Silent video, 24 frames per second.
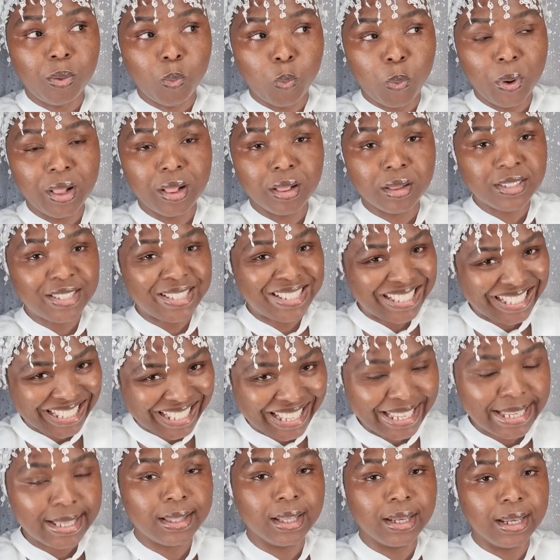will
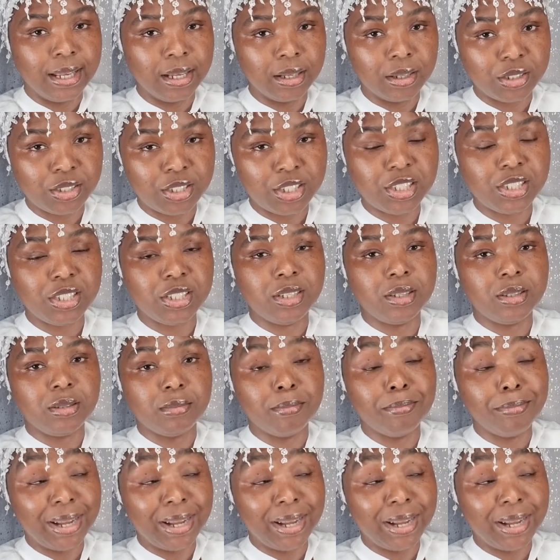see the guillotine.